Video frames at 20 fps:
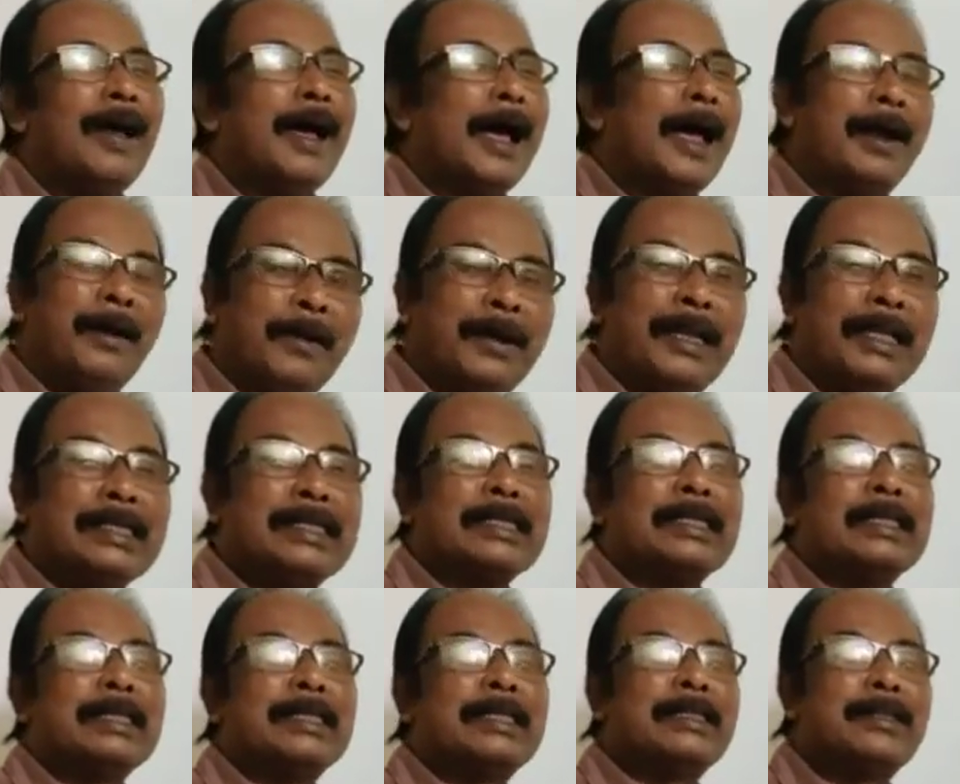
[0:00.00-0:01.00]
I will
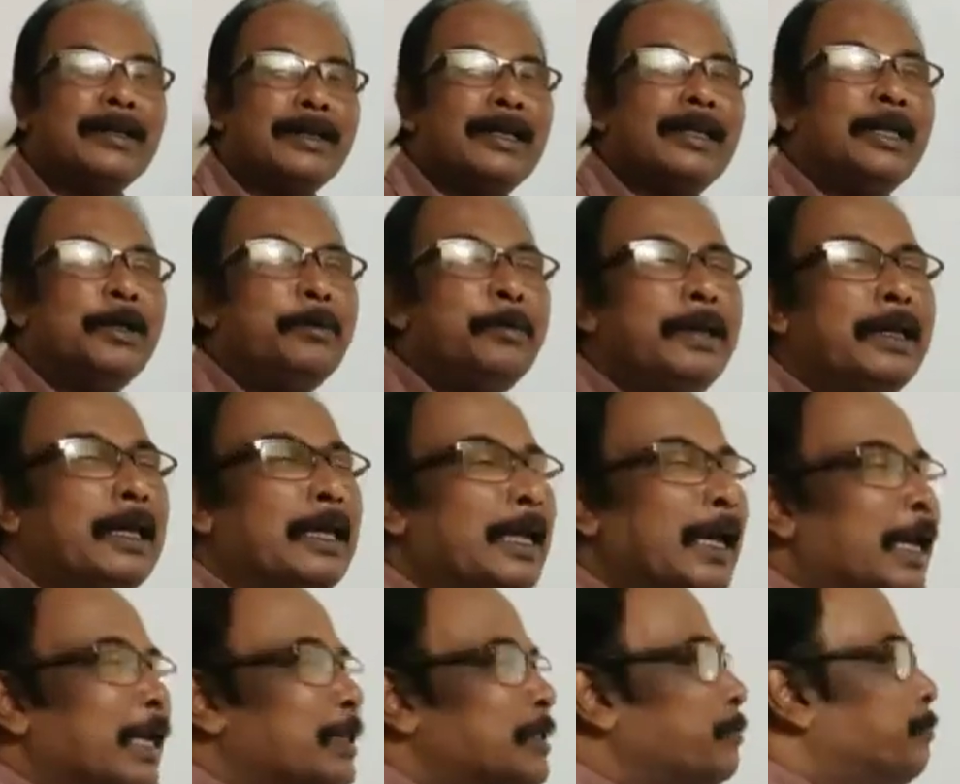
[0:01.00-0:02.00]
discuss the
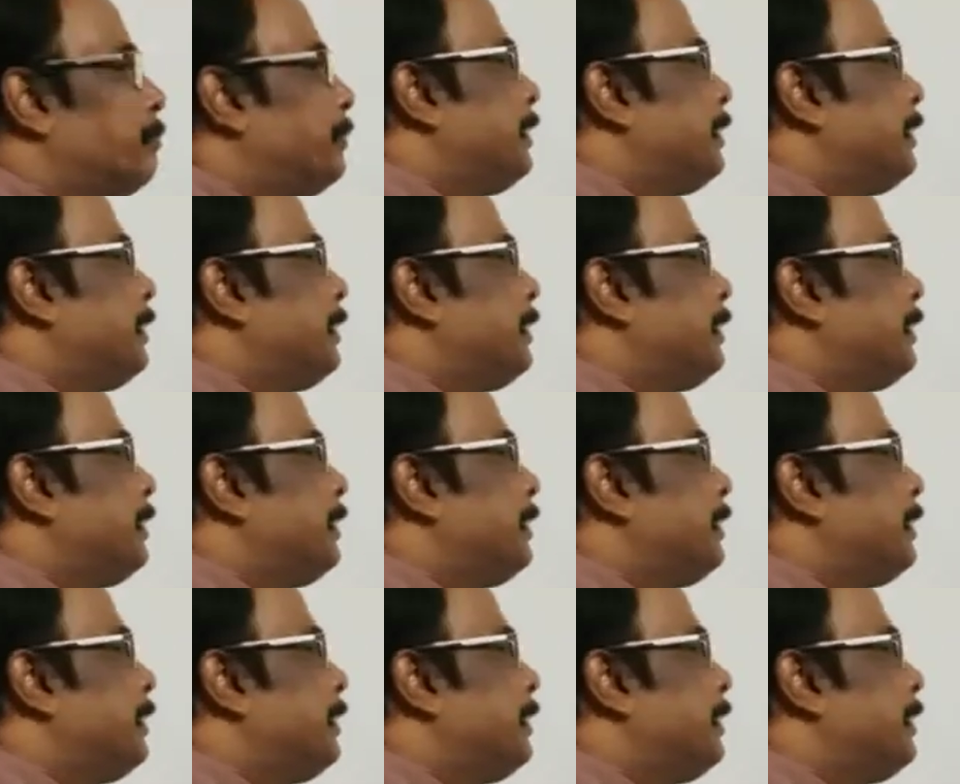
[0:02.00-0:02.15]
numericals